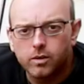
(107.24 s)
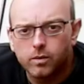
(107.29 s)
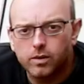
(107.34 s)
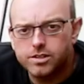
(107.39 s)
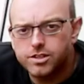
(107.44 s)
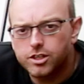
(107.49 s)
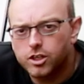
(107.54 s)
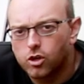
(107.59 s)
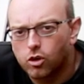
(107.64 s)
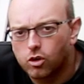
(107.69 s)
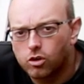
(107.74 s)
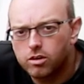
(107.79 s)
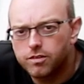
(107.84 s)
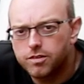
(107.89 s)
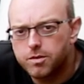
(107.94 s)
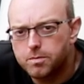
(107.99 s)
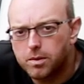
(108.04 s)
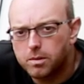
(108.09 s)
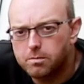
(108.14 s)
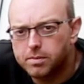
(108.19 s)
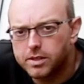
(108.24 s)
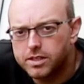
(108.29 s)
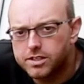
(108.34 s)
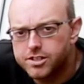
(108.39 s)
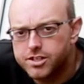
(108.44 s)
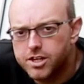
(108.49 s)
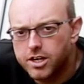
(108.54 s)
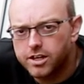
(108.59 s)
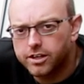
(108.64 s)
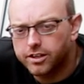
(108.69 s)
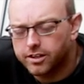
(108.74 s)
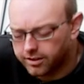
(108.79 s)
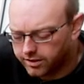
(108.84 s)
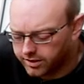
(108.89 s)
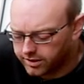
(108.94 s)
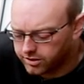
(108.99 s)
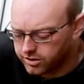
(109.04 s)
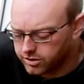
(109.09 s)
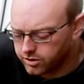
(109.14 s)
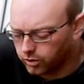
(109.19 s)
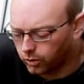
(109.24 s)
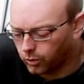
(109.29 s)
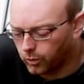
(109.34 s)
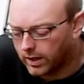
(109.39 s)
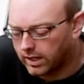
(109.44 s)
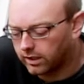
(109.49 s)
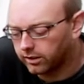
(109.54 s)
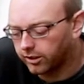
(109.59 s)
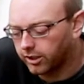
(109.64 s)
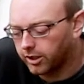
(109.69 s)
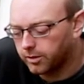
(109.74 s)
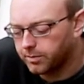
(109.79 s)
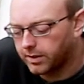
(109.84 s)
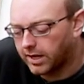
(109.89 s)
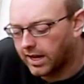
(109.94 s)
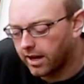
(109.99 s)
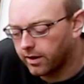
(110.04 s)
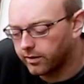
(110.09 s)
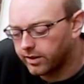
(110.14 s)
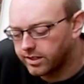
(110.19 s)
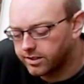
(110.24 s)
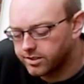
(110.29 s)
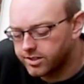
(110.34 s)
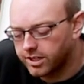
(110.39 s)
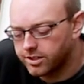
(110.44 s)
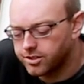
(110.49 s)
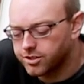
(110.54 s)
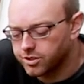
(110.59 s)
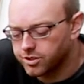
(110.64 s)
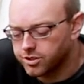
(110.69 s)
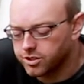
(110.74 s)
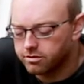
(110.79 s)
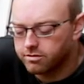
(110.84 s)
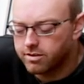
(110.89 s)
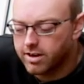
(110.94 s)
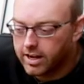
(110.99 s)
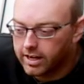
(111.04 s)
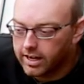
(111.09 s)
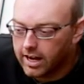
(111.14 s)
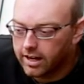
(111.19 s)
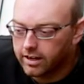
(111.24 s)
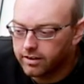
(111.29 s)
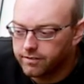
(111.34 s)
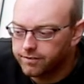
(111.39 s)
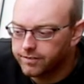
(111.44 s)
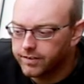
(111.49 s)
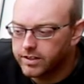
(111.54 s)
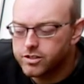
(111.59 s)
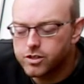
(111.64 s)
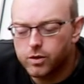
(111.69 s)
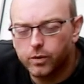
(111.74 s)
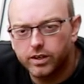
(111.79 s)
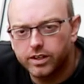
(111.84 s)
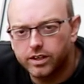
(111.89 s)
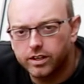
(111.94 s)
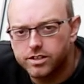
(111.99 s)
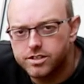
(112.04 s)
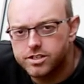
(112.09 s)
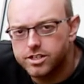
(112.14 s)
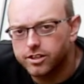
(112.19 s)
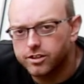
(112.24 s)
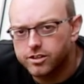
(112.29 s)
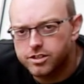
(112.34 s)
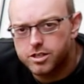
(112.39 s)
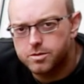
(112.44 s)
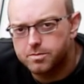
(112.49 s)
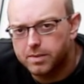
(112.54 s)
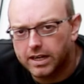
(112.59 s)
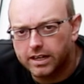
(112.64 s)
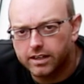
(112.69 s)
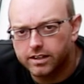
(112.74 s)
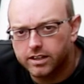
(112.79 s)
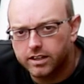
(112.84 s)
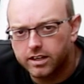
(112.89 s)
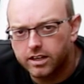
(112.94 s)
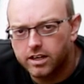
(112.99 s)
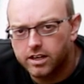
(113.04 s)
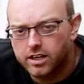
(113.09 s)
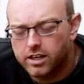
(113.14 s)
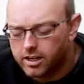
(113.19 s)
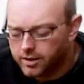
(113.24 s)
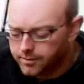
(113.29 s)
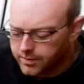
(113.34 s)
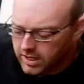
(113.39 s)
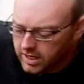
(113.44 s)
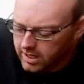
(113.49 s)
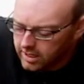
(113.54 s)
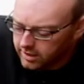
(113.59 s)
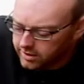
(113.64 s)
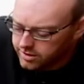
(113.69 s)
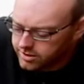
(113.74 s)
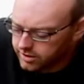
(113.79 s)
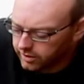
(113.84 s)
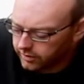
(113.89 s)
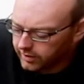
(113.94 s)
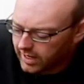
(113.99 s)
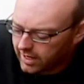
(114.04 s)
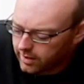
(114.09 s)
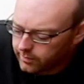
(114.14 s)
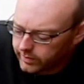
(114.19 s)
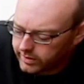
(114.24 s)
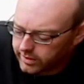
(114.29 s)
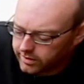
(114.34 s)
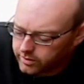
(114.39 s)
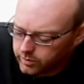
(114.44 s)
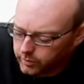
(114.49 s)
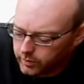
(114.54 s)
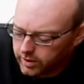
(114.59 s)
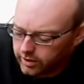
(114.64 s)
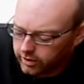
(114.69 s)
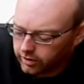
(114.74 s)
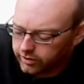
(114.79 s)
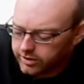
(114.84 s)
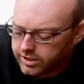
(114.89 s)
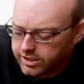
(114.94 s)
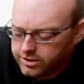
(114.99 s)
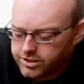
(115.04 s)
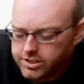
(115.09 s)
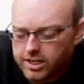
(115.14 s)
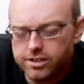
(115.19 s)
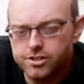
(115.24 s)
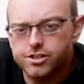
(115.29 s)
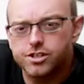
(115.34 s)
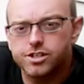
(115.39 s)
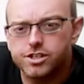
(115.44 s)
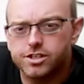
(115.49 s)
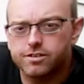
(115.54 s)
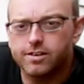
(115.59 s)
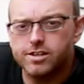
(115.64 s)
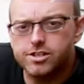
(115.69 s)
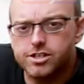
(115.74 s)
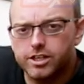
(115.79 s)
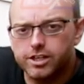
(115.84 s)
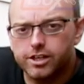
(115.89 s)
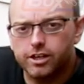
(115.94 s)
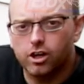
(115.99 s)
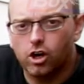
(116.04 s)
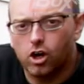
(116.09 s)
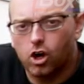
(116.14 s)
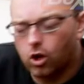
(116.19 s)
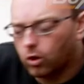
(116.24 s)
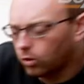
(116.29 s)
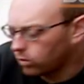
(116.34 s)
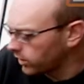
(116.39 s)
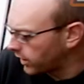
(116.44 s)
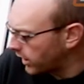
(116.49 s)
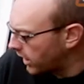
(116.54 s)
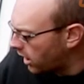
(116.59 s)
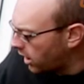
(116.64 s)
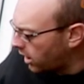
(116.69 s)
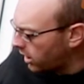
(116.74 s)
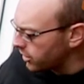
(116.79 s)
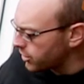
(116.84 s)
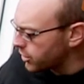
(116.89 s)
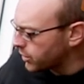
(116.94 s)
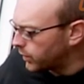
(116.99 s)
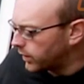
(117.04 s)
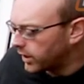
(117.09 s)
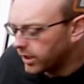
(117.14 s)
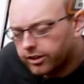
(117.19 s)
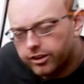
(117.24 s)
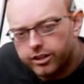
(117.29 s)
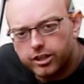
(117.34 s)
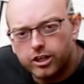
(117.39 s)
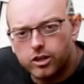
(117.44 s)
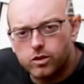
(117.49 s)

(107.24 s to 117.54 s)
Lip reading: What's the core of the bumper done? This is all welded up now, the extensions are in, and it fits quite nicely onto the back of the car. So now we need to work on the extensions that are actually going to hold the archwork that